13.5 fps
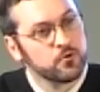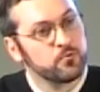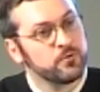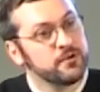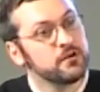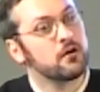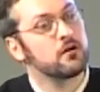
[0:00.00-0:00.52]

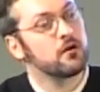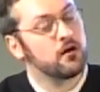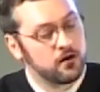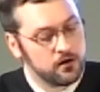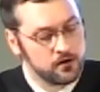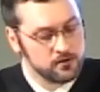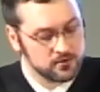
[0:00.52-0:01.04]
We are
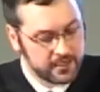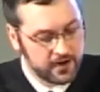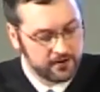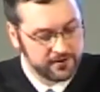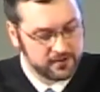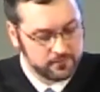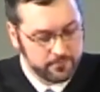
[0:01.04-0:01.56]
all
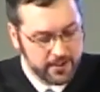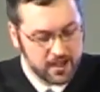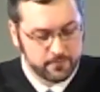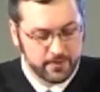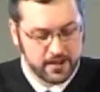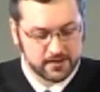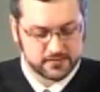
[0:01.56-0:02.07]
carrying
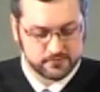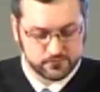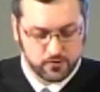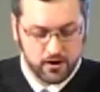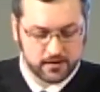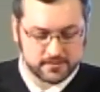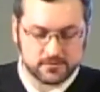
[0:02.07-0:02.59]
backpacks of
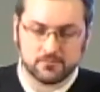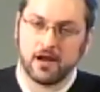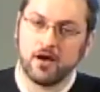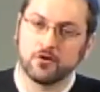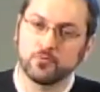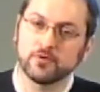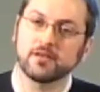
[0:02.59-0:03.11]
rocks
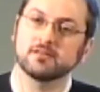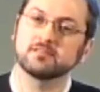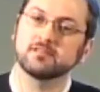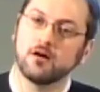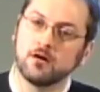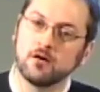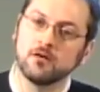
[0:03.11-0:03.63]
around with us
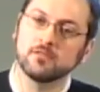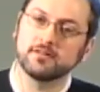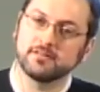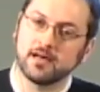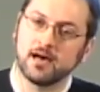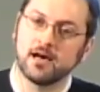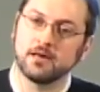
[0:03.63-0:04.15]
all the
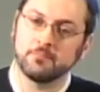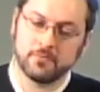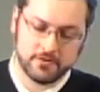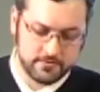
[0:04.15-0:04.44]
time.